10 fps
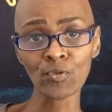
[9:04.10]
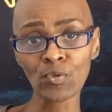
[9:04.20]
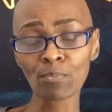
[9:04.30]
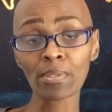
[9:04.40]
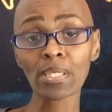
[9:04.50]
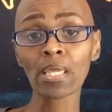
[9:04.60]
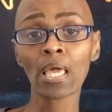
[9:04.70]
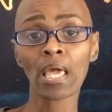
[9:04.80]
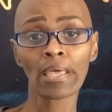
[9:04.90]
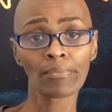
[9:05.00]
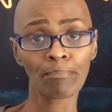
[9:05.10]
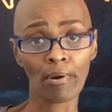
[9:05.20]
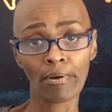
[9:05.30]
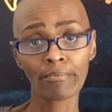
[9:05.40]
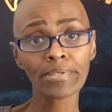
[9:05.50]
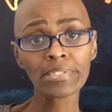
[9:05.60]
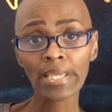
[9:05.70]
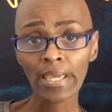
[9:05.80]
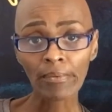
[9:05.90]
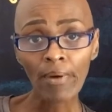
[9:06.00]
new to me, part of the reason I
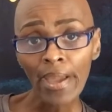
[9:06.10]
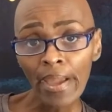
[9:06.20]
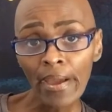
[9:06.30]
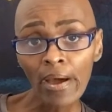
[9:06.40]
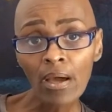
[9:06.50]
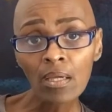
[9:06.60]
ain't got no hair